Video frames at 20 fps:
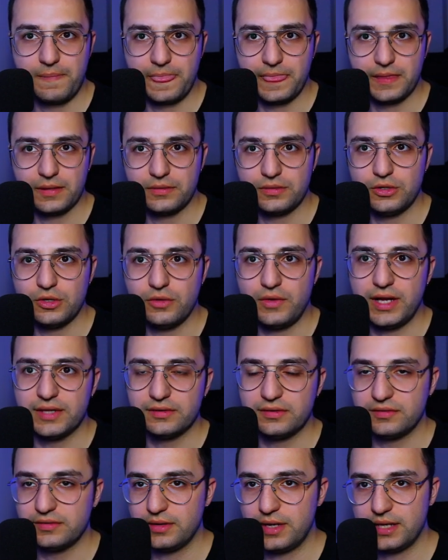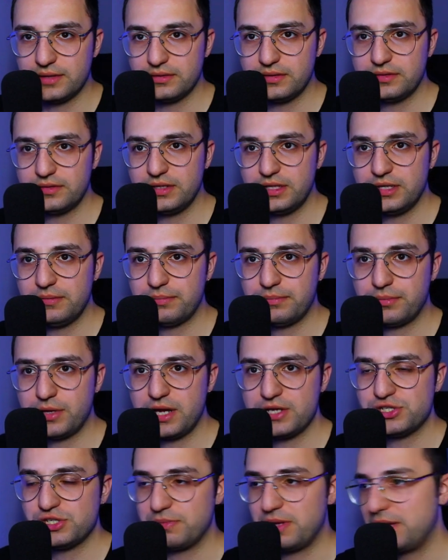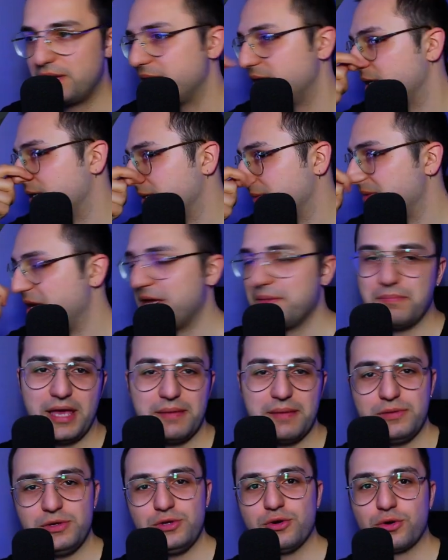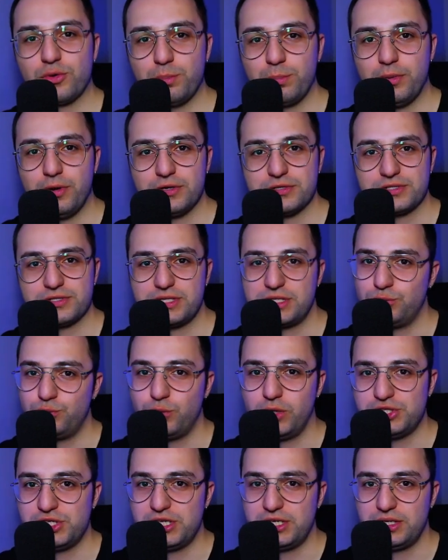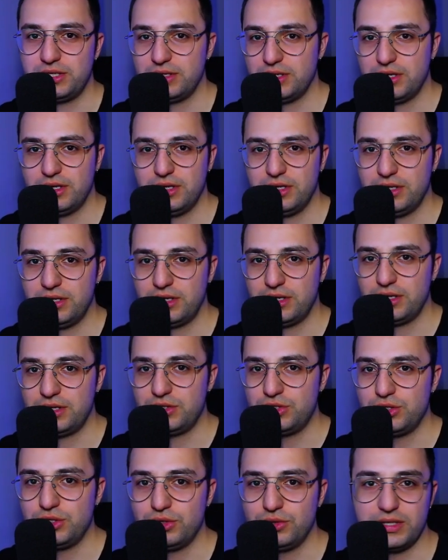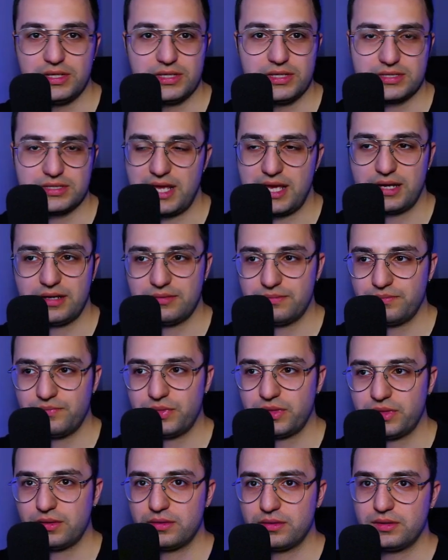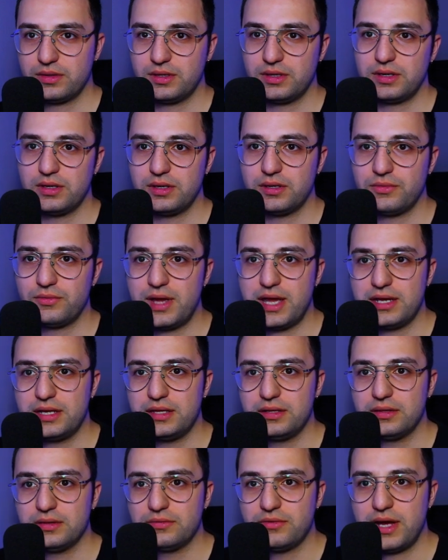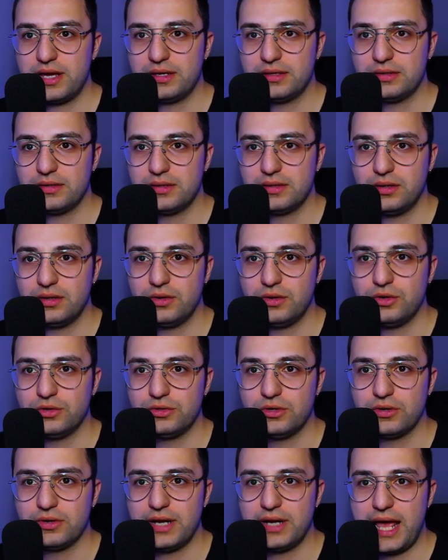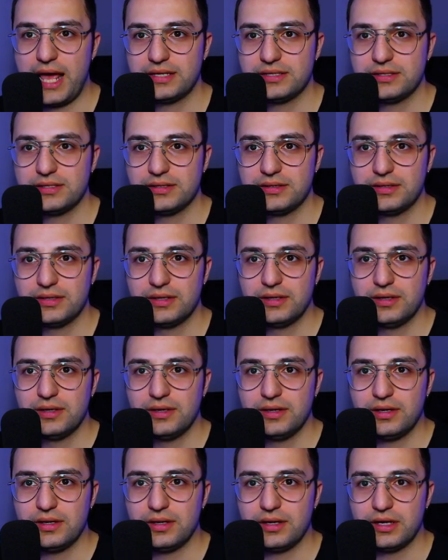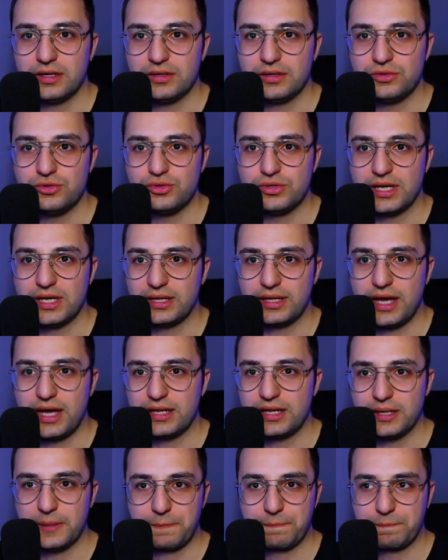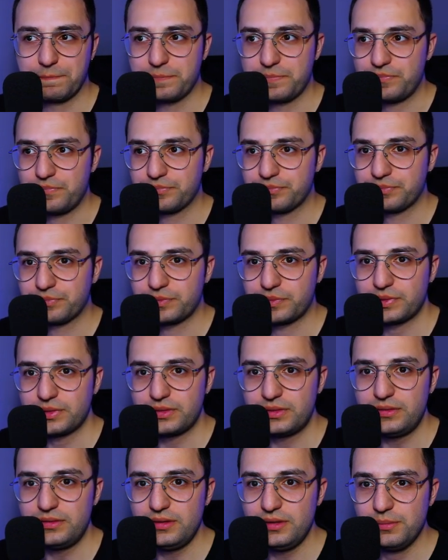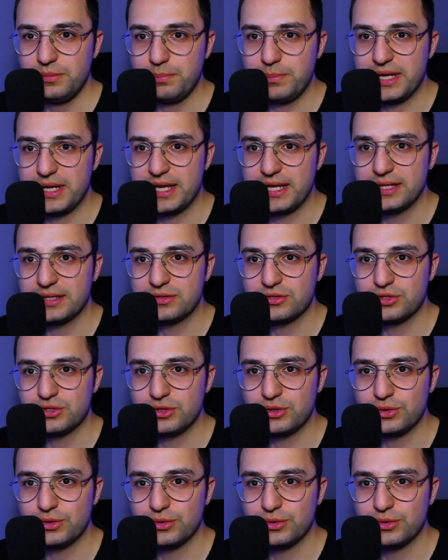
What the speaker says: you know, under the pressure, maybe your boss is watching you. It's like right on your neck. You can kind of begin to